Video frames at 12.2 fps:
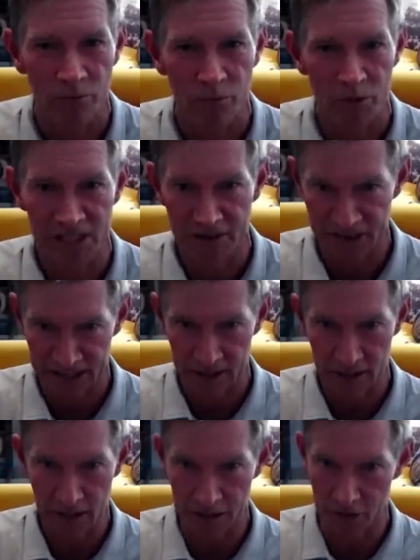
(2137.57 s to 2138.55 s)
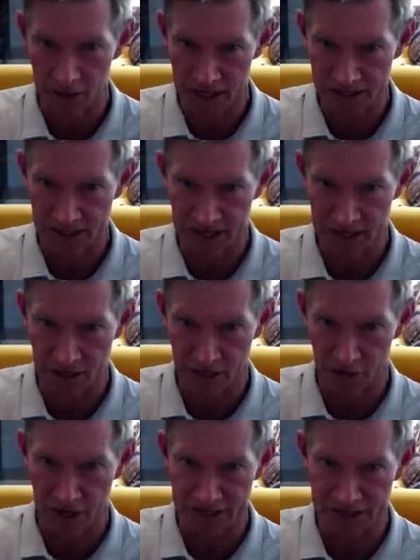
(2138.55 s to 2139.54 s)
was living under less than
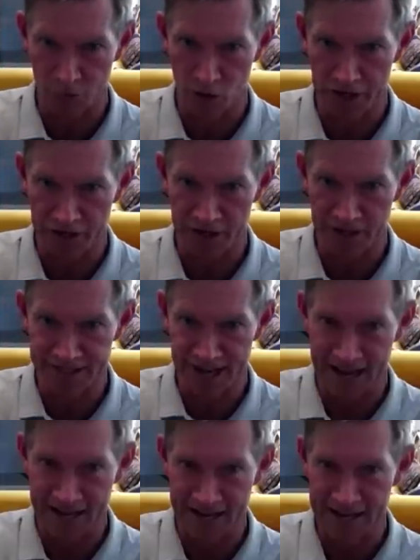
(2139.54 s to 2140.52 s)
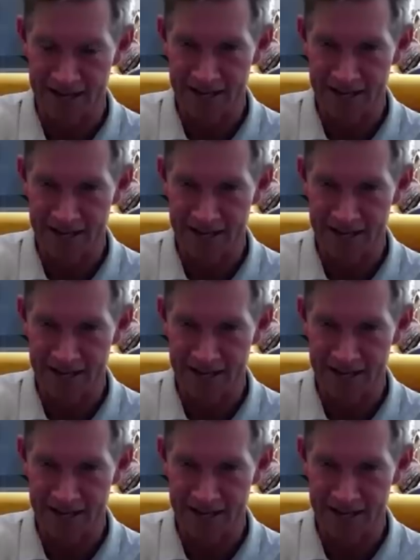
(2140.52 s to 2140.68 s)
$1.91 a day.